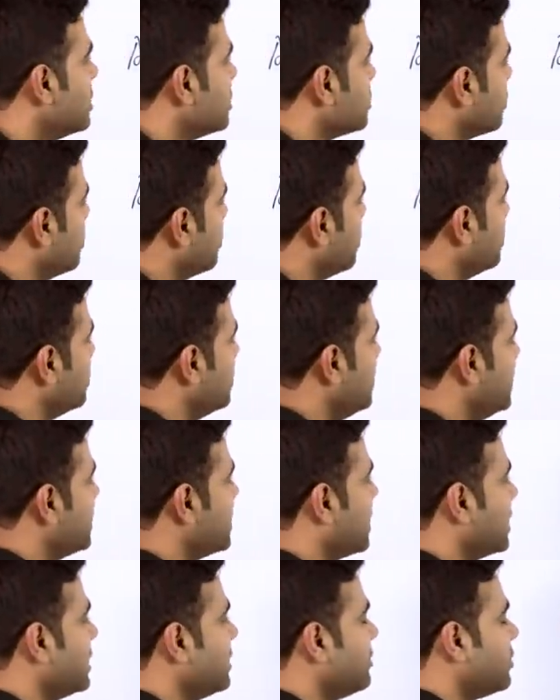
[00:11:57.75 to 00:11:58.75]
So these
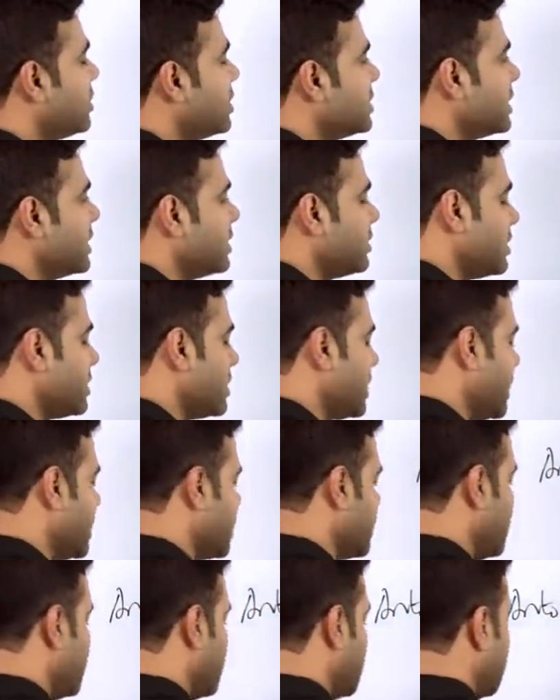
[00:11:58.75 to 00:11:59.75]
are the words that you can take,
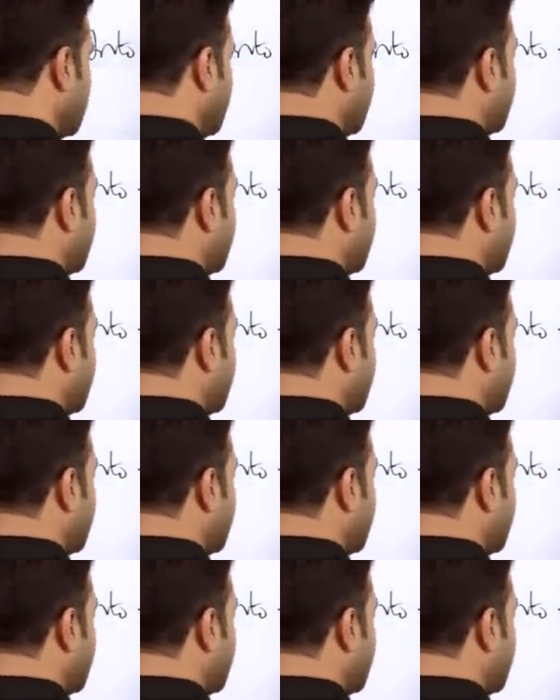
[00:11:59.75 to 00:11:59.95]
uh,